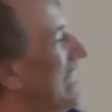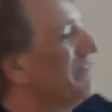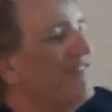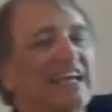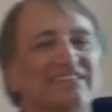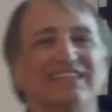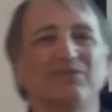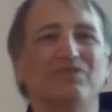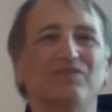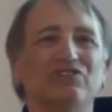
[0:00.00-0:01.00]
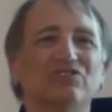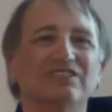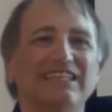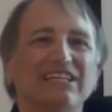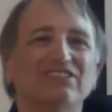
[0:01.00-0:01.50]
got fascinated with
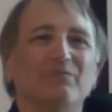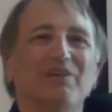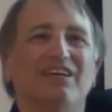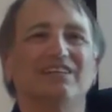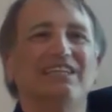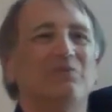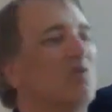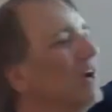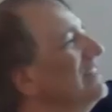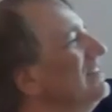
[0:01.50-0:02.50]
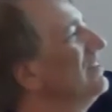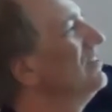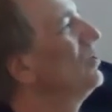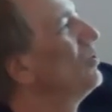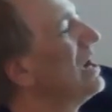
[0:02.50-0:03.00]
visualization because he wanted
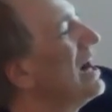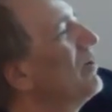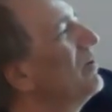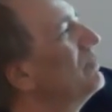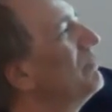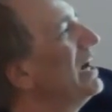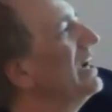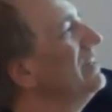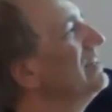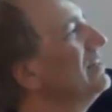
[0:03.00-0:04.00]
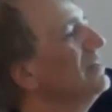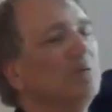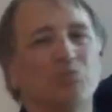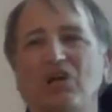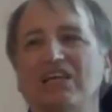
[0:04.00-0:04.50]
to know how our mind
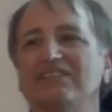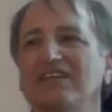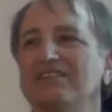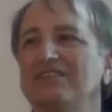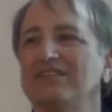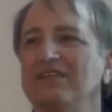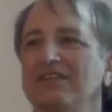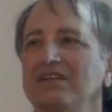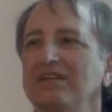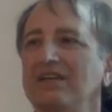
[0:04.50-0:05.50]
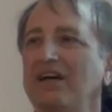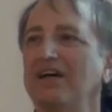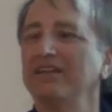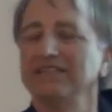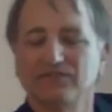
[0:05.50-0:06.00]
process uh,
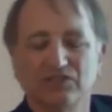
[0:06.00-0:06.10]
these